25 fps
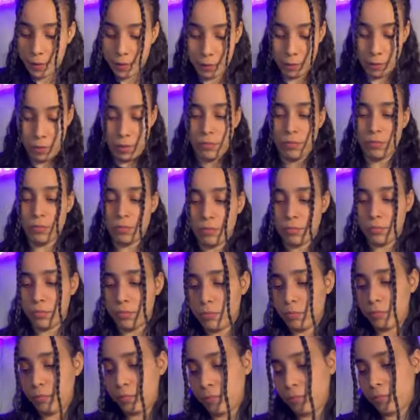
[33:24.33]
Whoop.
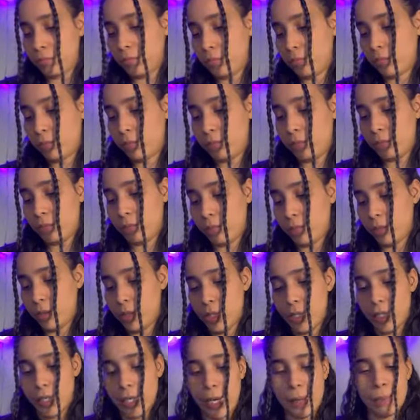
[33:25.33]

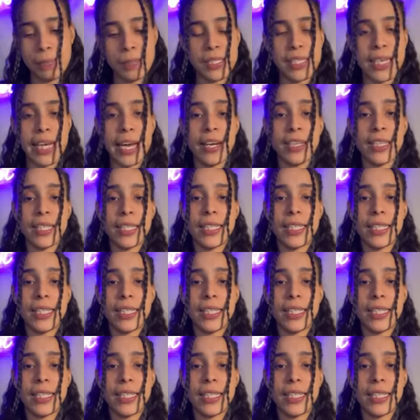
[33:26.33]
I'm scared